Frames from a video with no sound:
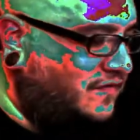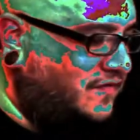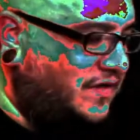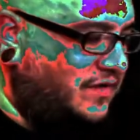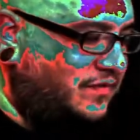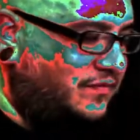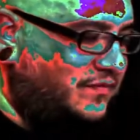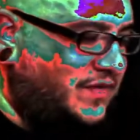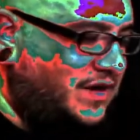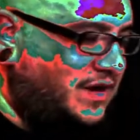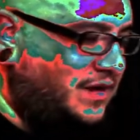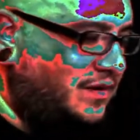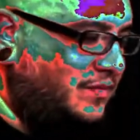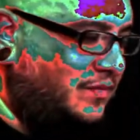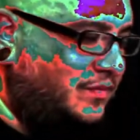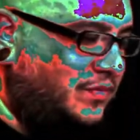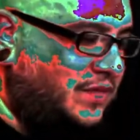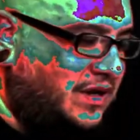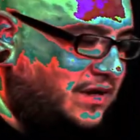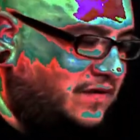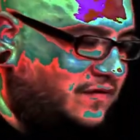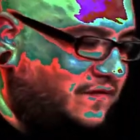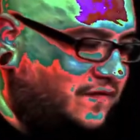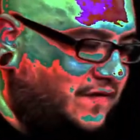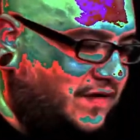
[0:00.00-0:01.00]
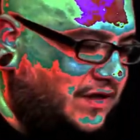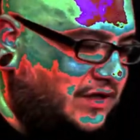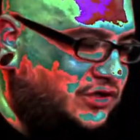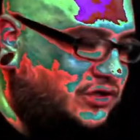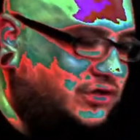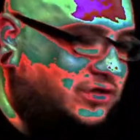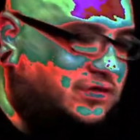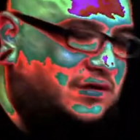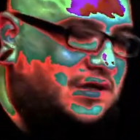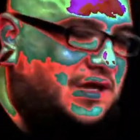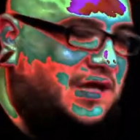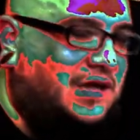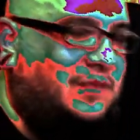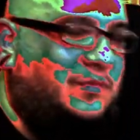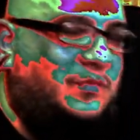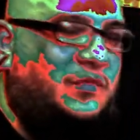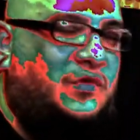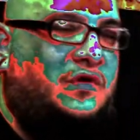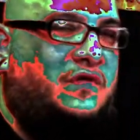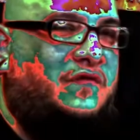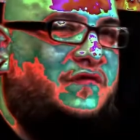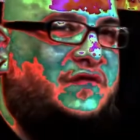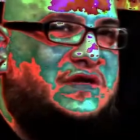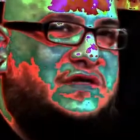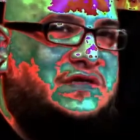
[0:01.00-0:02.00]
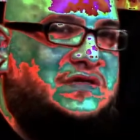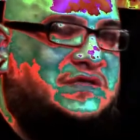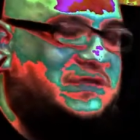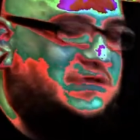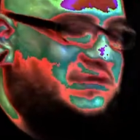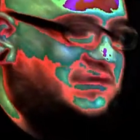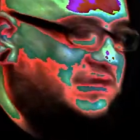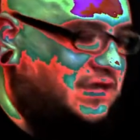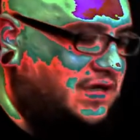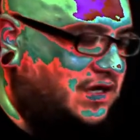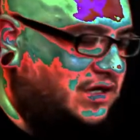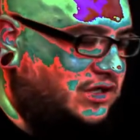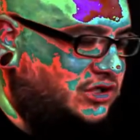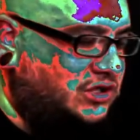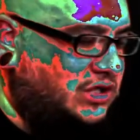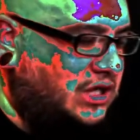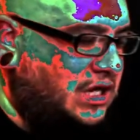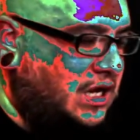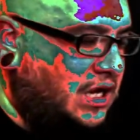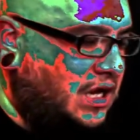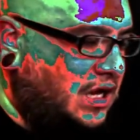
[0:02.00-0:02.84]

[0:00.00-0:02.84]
They've been in big feature like movies and such.